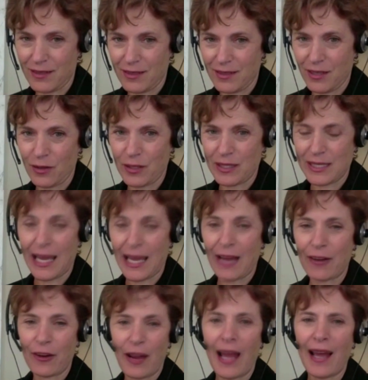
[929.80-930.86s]
tone it
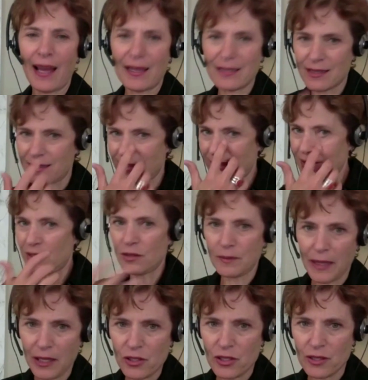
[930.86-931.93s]
down or ask, "Is this
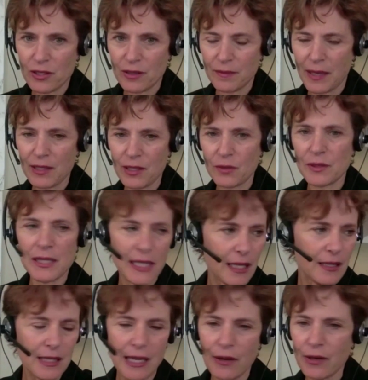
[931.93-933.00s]
too much? Am I too
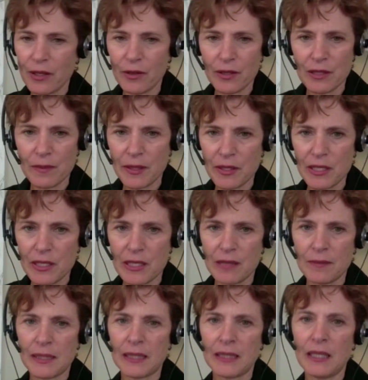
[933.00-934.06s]
intense? How are you
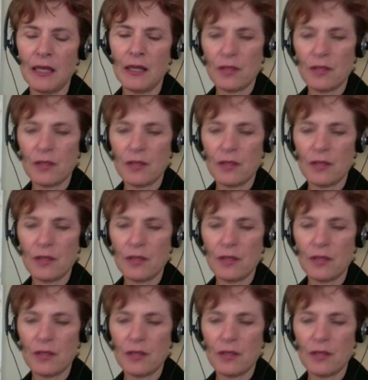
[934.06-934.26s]
experiencing me?"